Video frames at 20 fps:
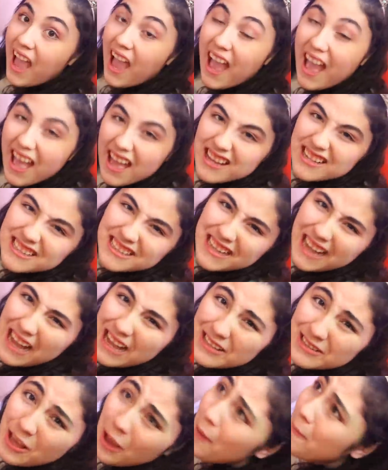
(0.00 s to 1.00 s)
Ha,
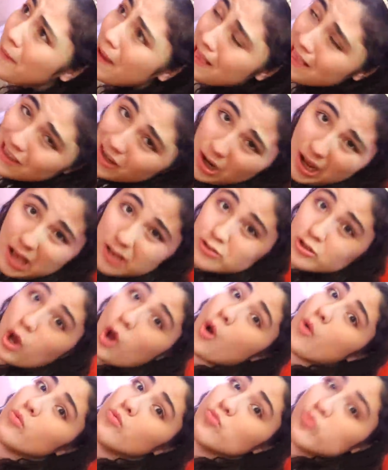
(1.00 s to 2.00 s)
guys, my little house
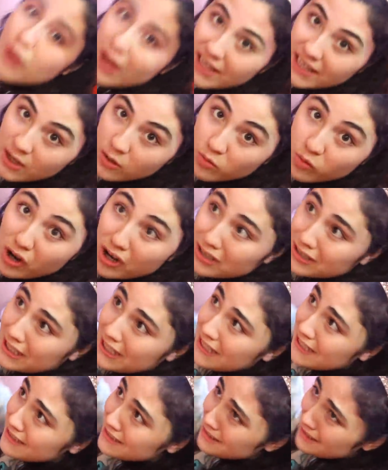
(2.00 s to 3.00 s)
already worked.
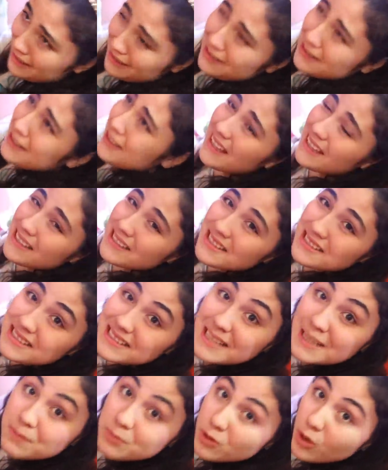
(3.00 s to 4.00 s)
He just
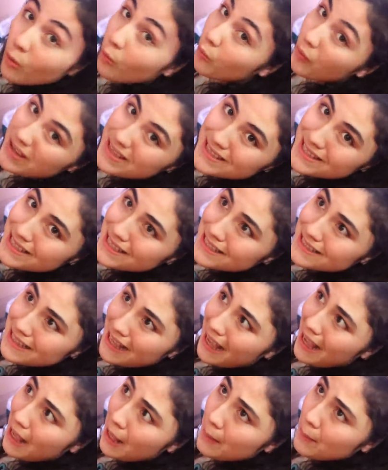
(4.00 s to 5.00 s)
keeps on wasting his
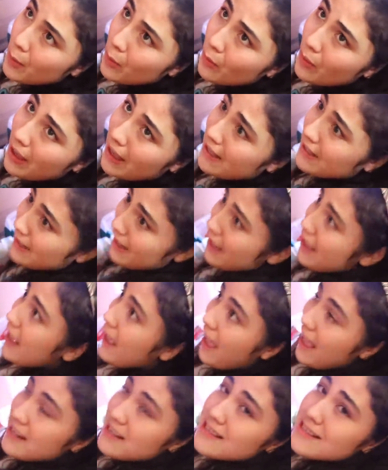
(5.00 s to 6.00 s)
ammo, and
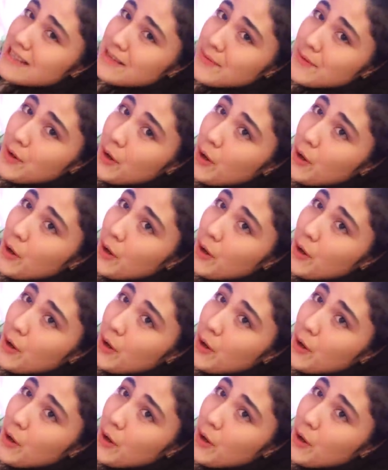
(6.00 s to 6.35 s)
it doesn't even